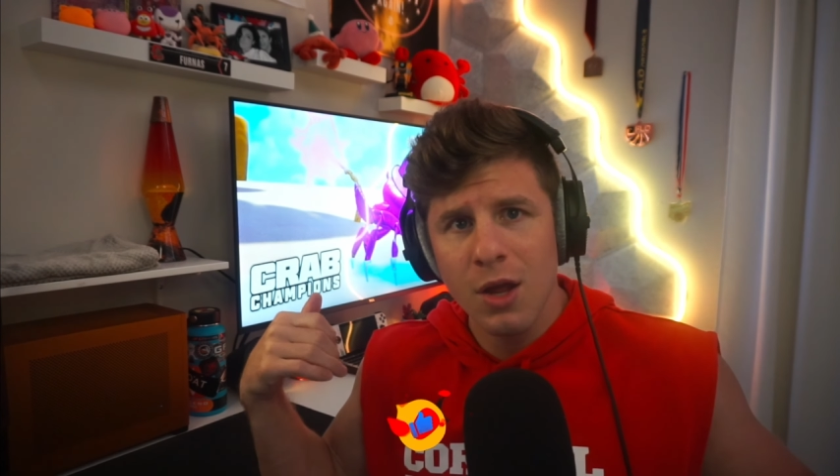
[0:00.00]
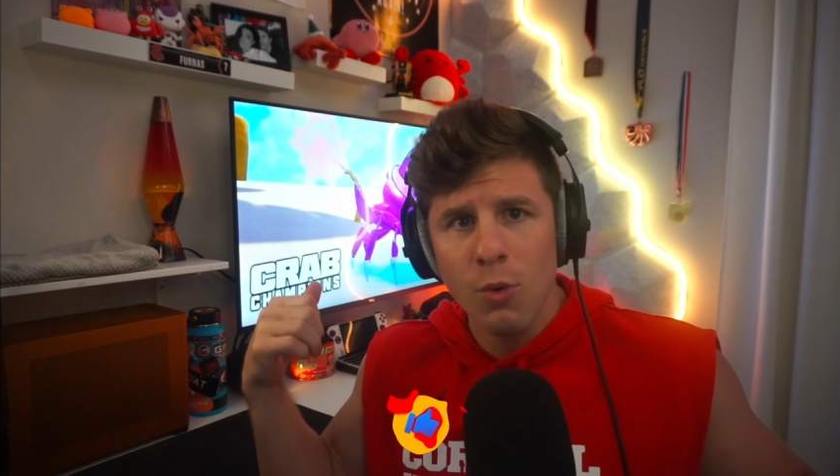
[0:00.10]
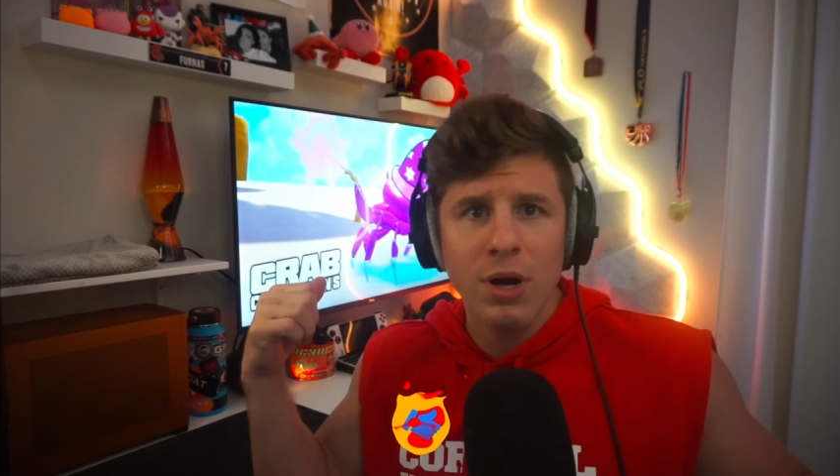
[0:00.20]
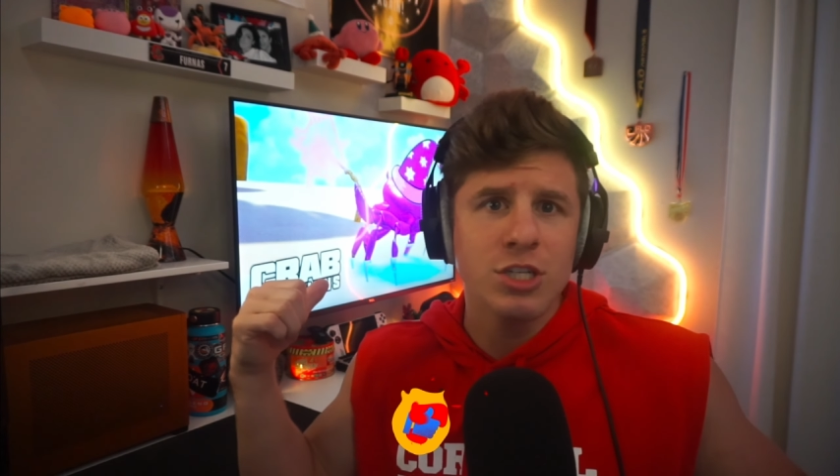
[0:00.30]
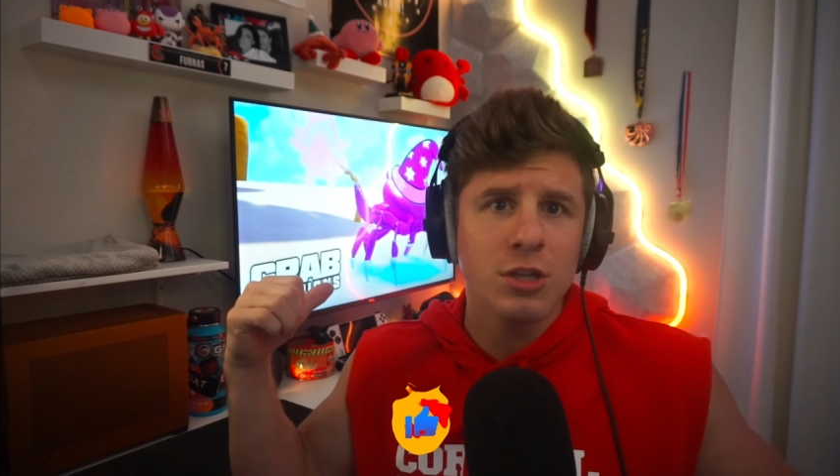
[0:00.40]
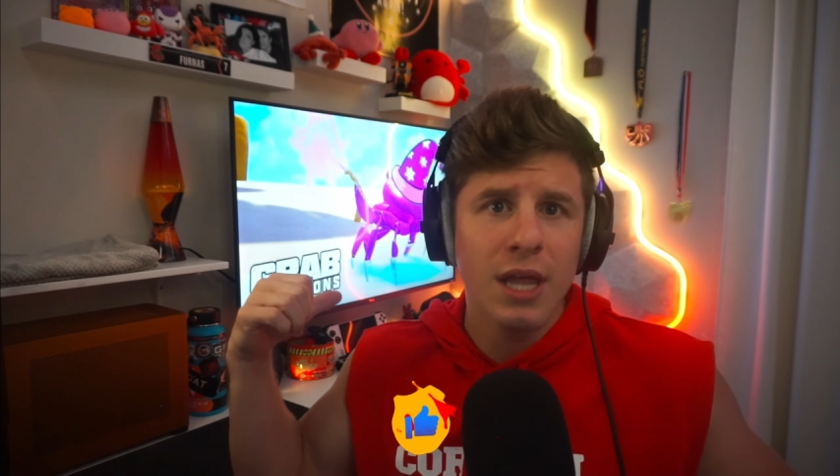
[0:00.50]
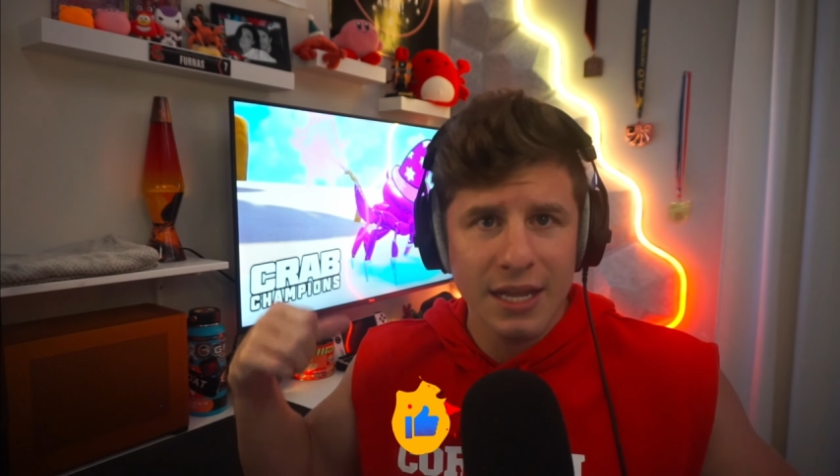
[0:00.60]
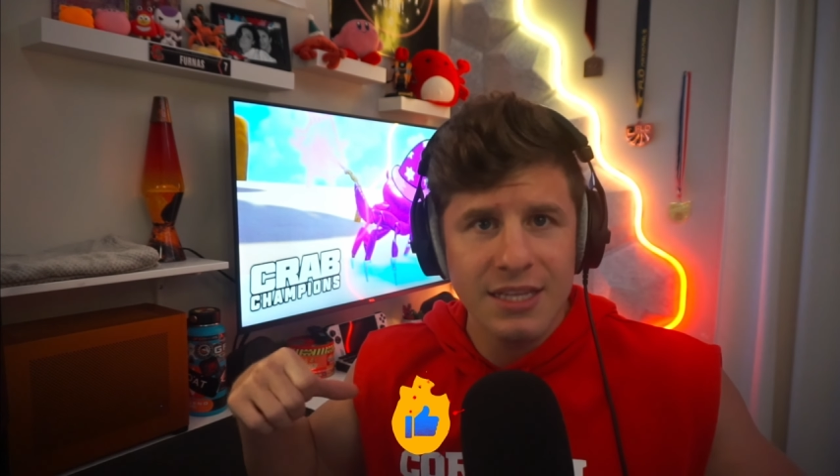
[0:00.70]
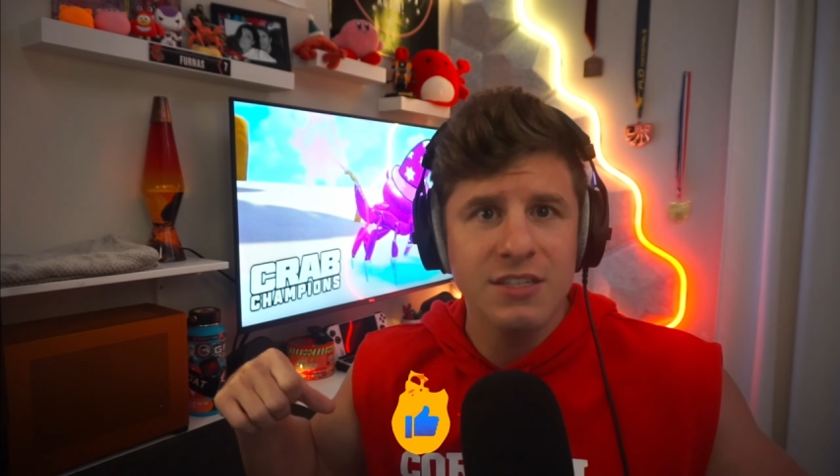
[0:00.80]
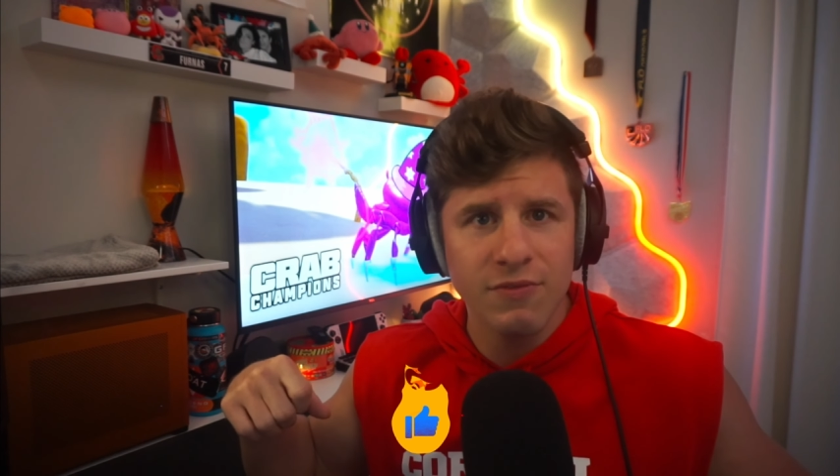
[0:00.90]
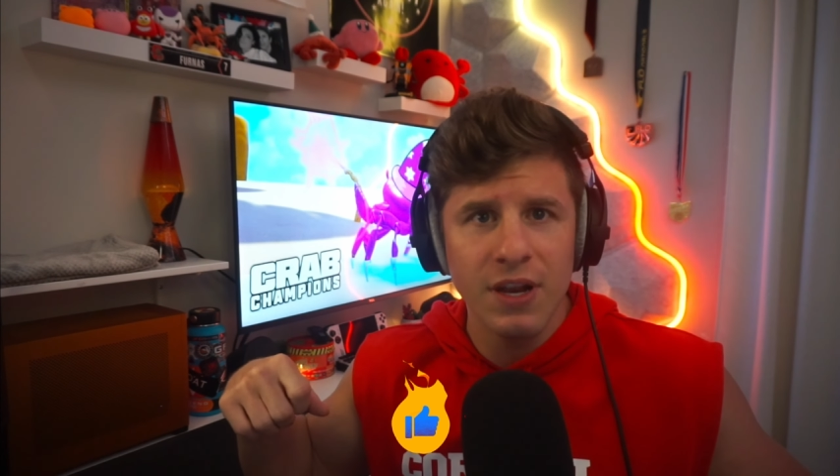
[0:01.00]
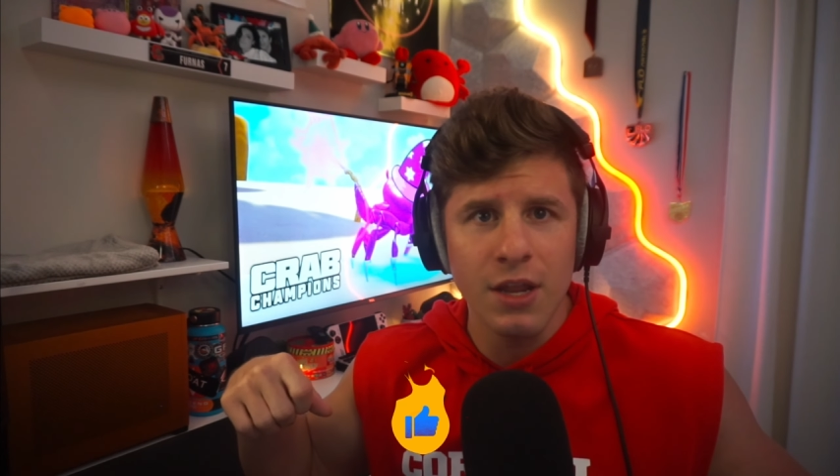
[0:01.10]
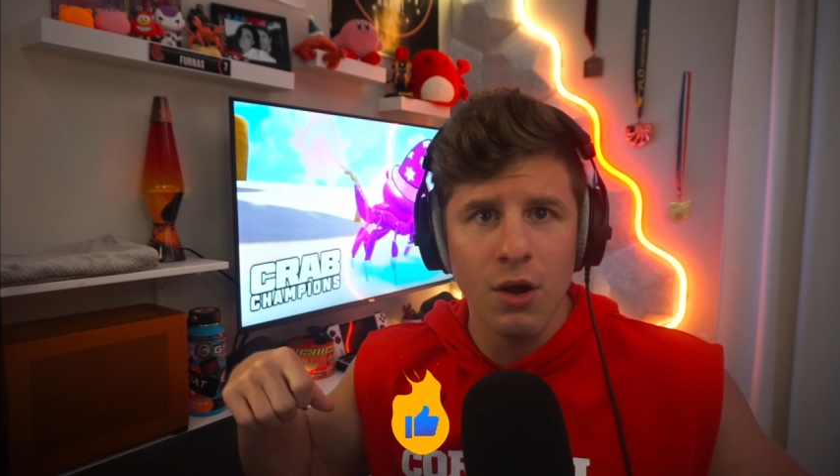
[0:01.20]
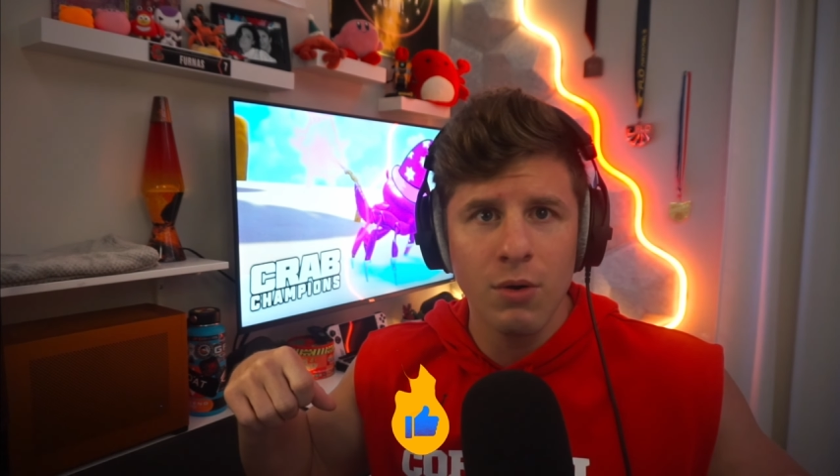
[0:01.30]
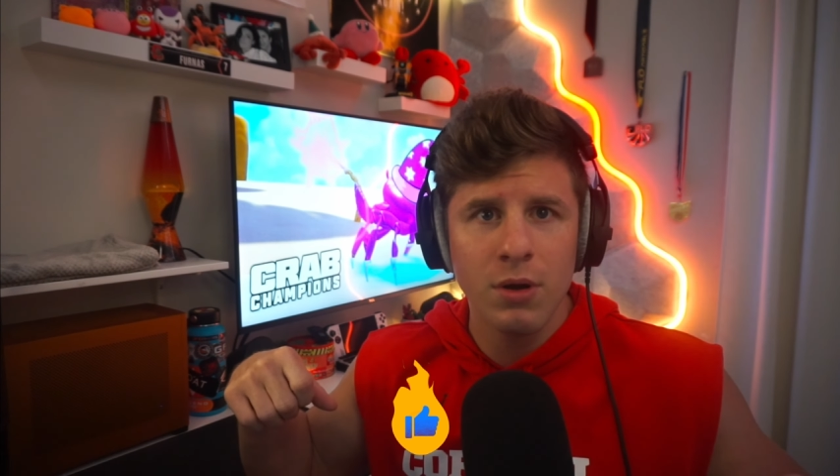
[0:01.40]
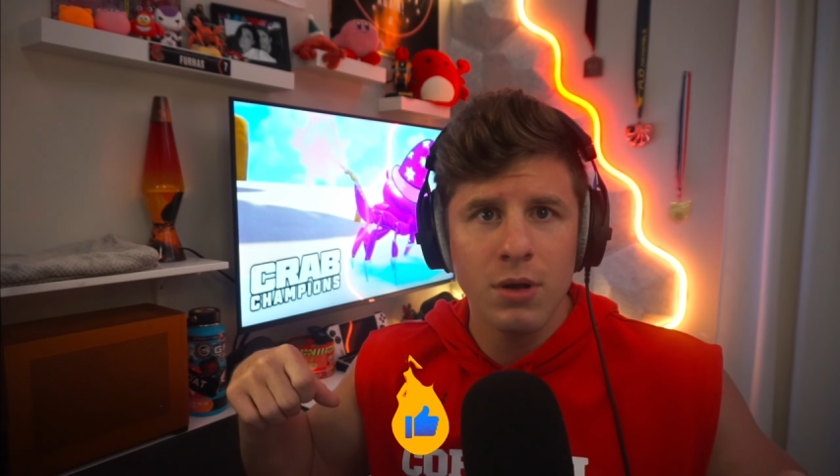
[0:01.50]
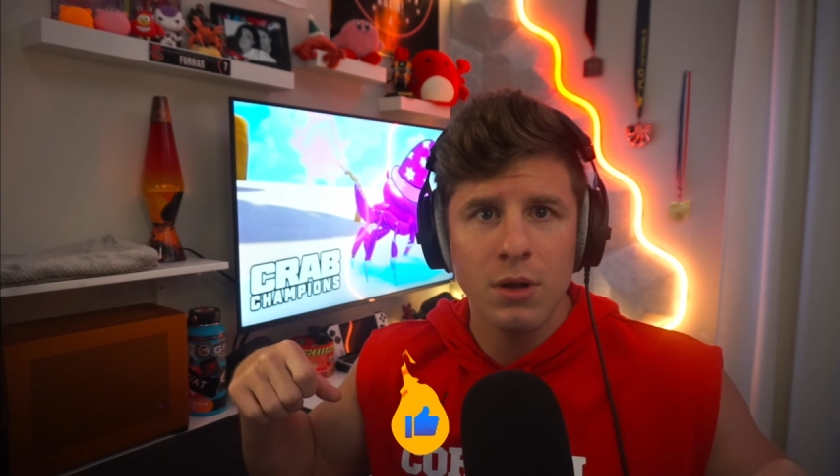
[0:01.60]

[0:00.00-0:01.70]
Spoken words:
don't you like this video,